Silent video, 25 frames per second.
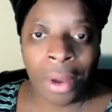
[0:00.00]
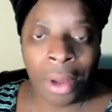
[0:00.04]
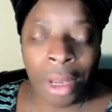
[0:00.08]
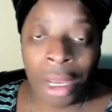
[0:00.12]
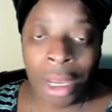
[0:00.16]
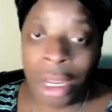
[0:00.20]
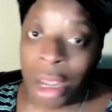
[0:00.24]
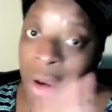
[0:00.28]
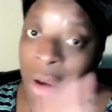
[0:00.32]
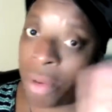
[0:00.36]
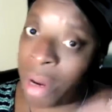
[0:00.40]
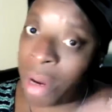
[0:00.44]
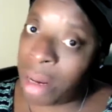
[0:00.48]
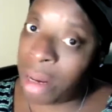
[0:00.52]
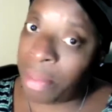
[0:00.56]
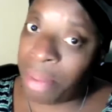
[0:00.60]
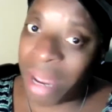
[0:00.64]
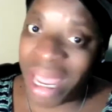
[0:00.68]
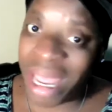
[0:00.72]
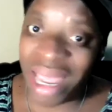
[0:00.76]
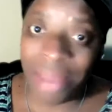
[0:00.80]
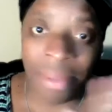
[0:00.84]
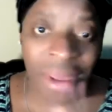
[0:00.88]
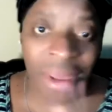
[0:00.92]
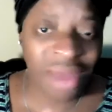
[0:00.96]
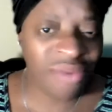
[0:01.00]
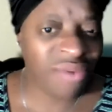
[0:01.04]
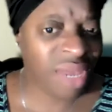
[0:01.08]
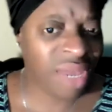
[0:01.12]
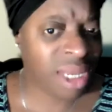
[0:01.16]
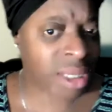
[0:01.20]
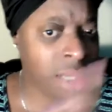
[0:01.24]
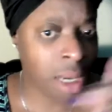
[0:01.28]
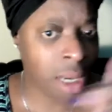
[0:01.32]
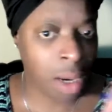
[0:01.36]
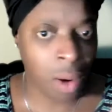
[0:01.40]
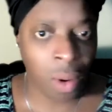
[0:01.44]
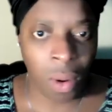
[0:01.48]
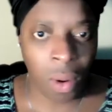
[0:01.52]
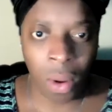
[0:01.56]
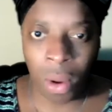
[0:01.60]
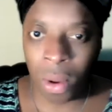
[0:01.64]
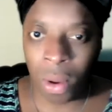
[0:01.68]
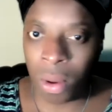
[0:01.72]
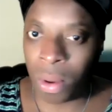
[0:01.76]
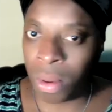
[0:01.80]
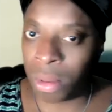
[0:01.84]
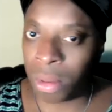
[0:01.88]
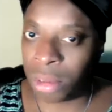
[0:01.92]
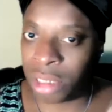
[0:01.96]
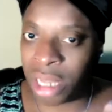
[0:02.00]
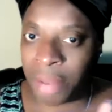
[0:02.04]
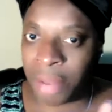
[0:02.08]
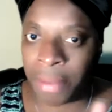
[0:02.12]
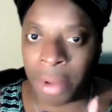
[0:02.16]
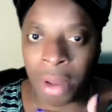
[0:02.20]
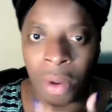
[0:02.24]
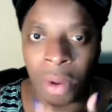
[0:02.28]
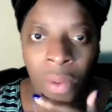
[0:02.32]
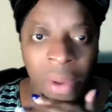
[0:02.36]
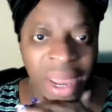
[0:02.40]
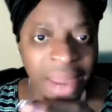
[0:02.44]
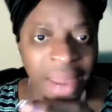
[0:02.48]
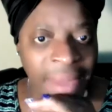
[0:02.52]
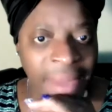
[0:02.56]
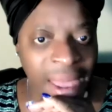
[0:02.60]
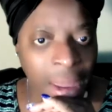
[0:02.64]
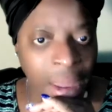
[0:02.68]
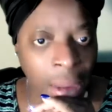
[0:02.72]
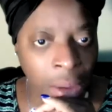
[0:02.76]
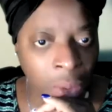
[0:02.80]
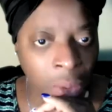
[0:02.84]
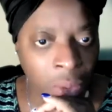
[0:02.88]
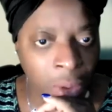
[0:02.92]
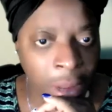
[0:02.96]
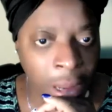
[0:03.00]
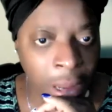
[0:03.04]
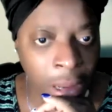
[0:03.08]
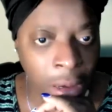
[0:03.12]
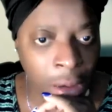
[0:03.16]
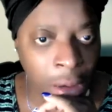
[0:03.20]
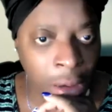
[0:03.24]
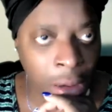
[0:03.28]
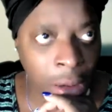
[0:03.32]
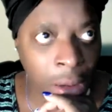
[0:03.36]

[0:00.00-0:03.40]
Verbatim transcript: he already paid me a visit a long time ago, way back in what?